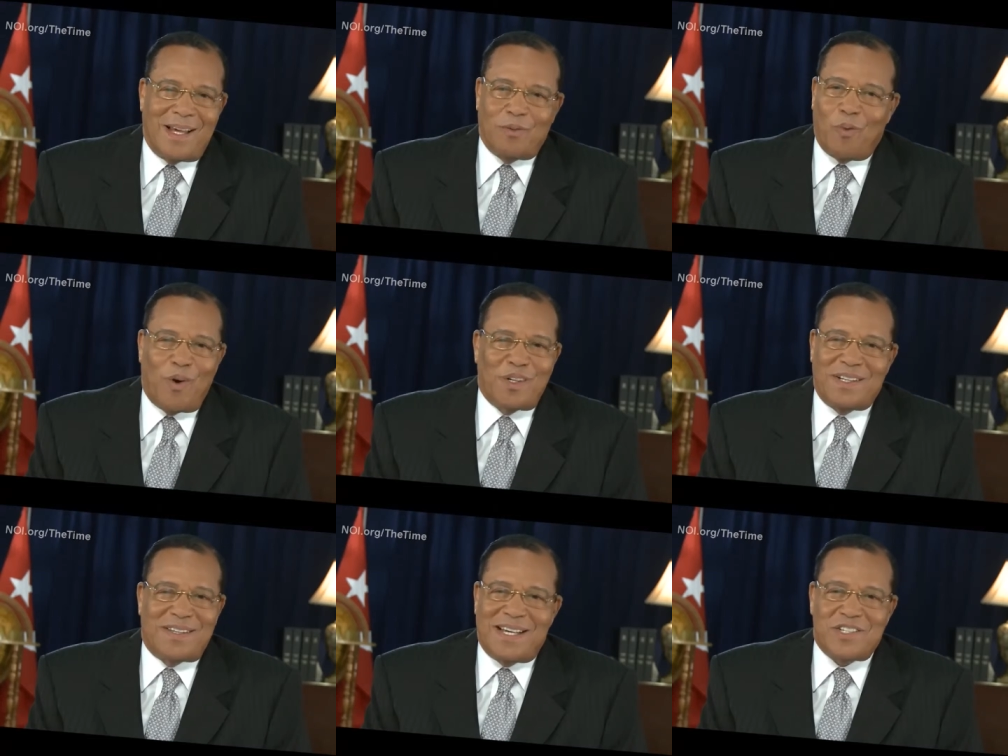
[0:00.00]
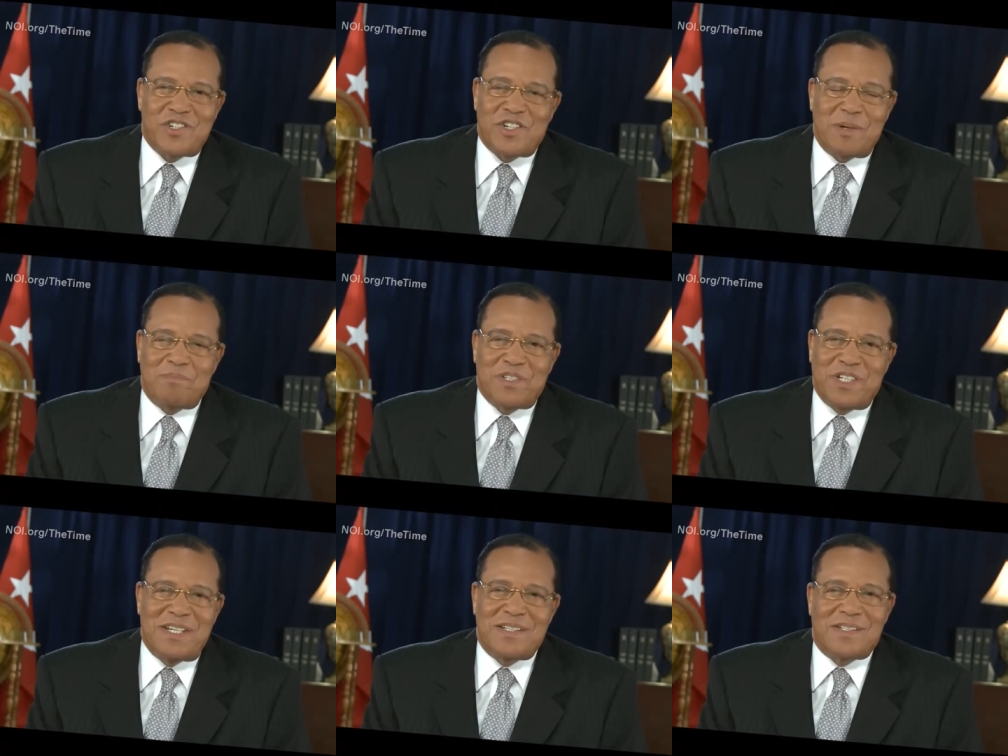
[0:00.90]
and wanted that ship,
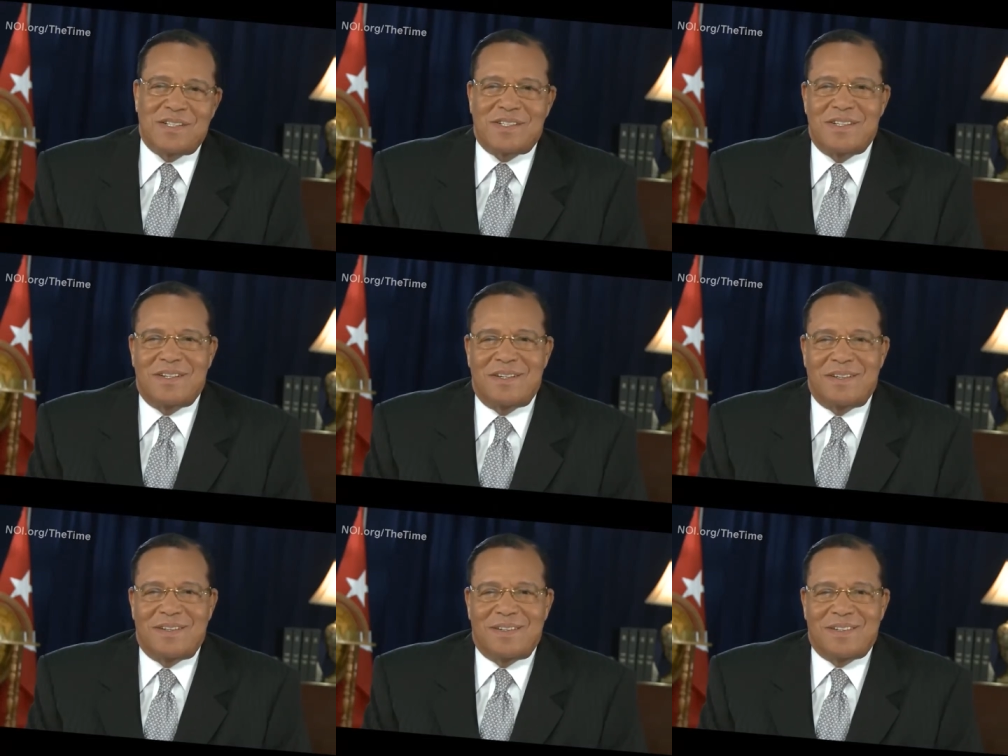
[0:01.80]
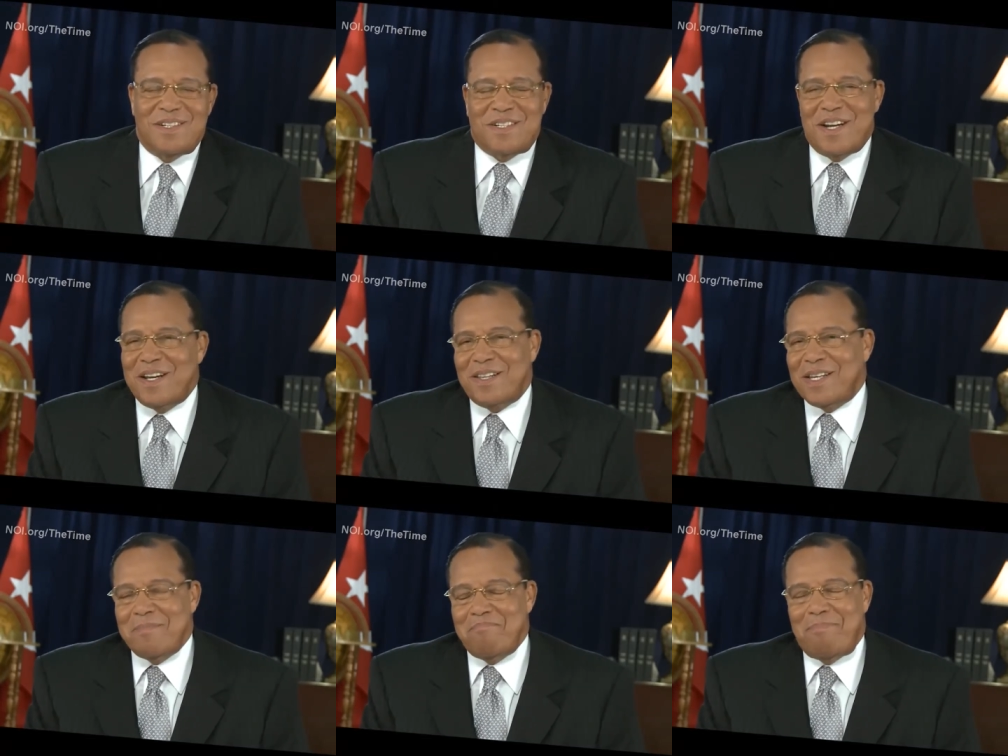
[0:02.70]
Jesus, to take
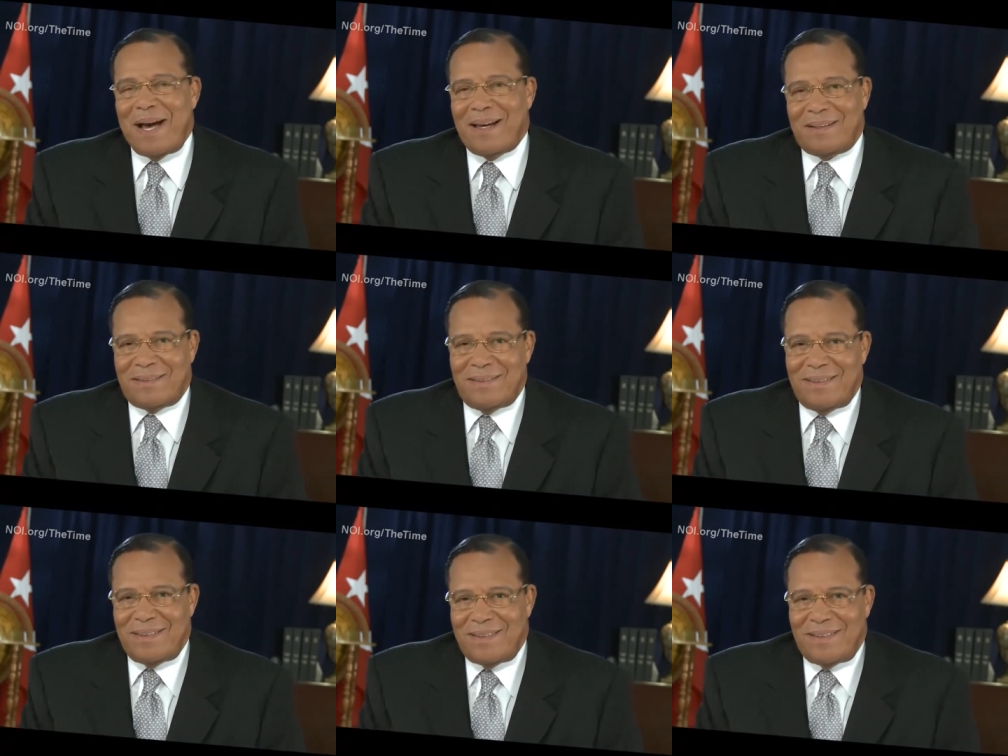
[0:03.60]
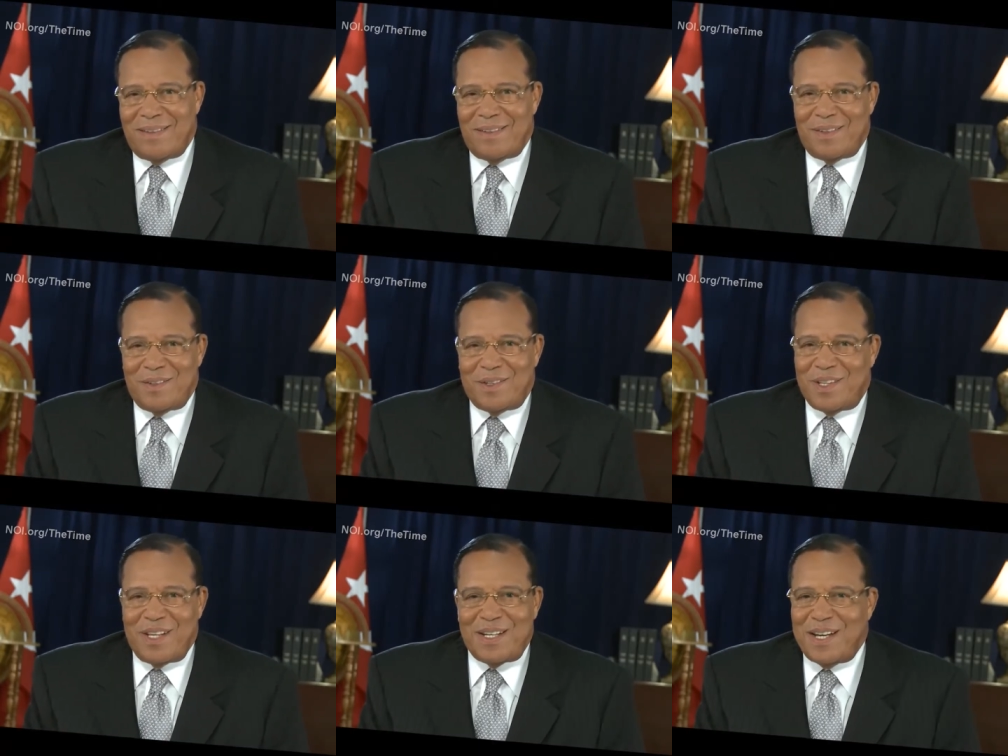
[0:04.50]
them back
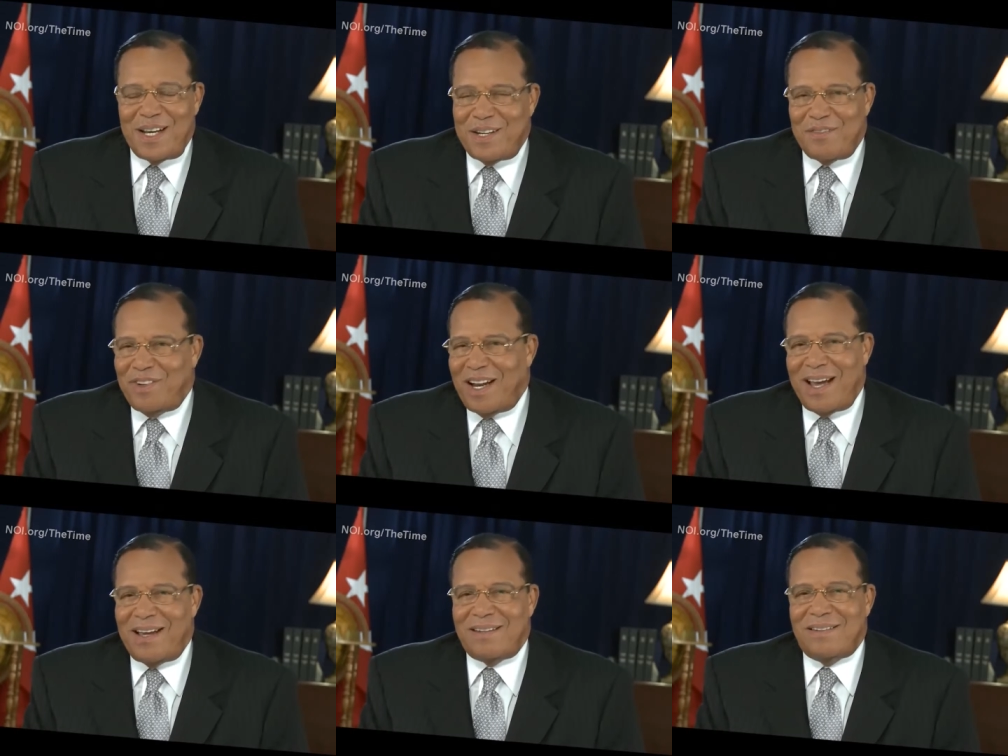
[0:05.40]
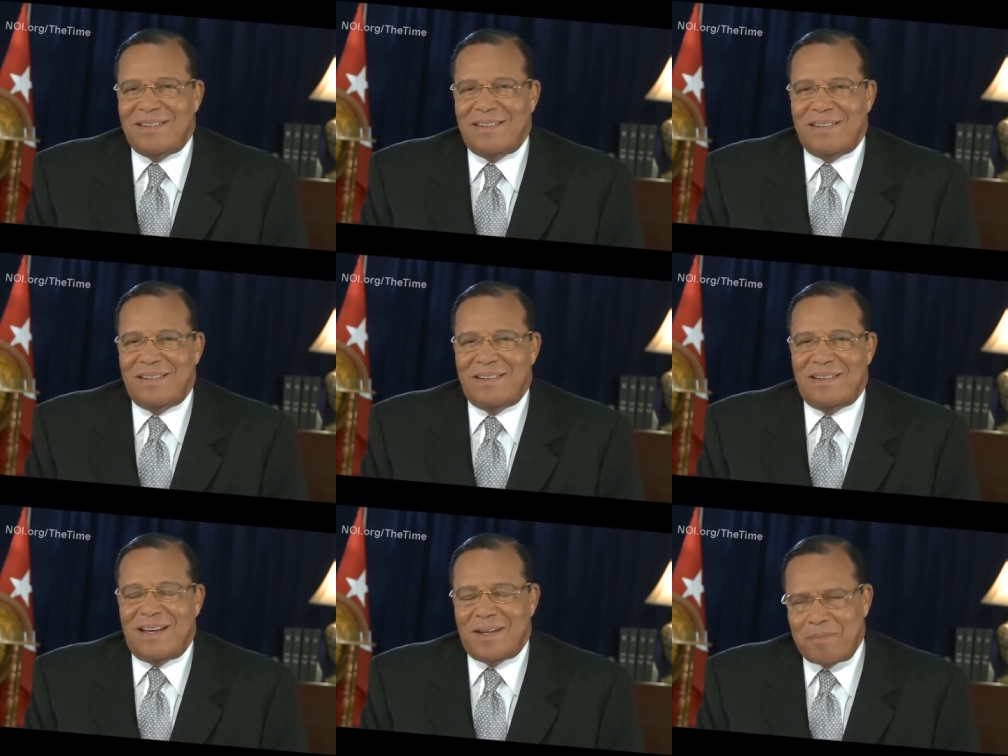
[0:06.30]
to their native land
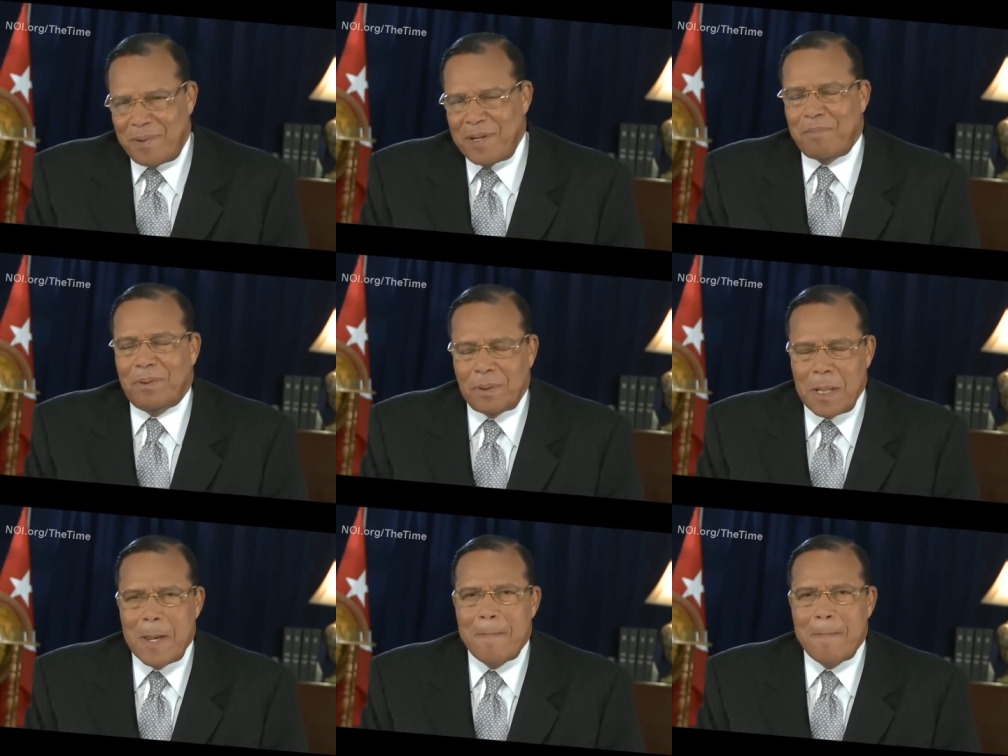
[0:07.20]
and people,